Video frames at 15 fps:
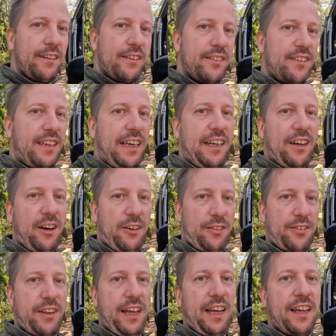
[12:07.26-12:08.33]
skin
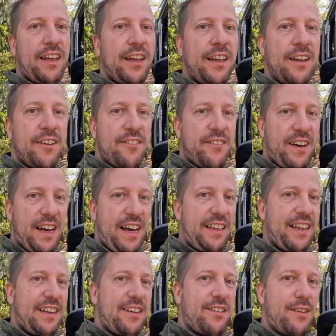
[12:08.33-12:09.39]
of the
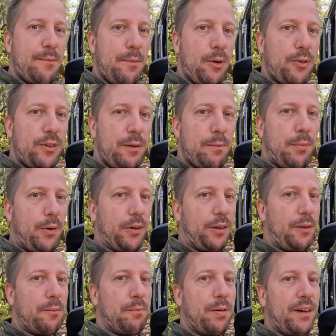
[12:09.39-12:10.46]
van. That is the most
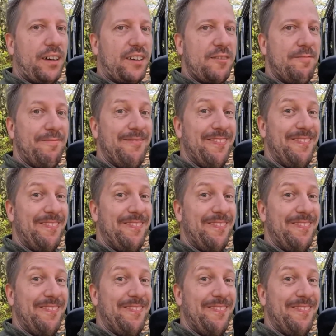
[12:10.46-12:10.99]
important part.